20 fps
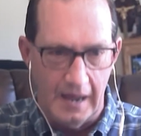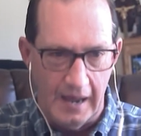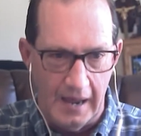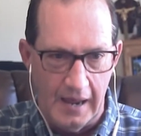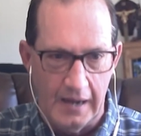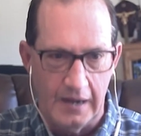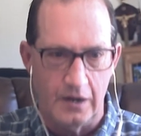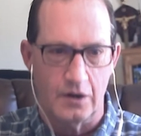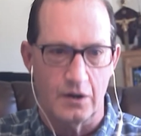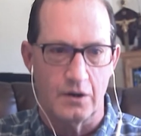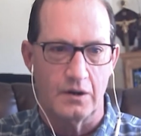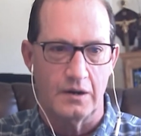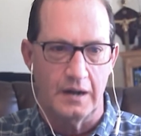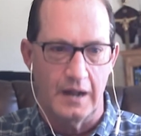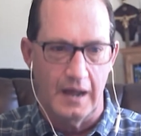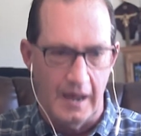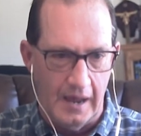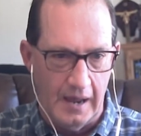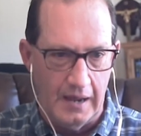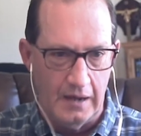and
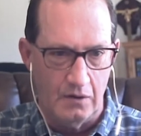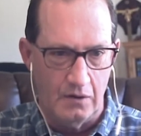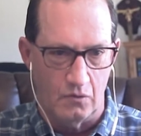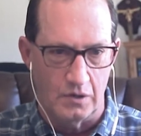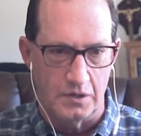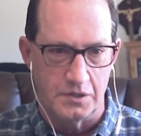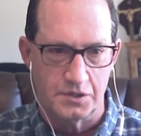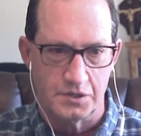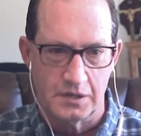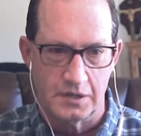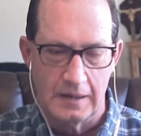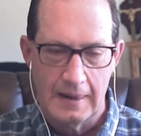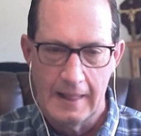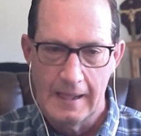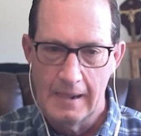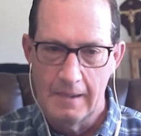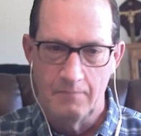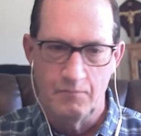anger and anguish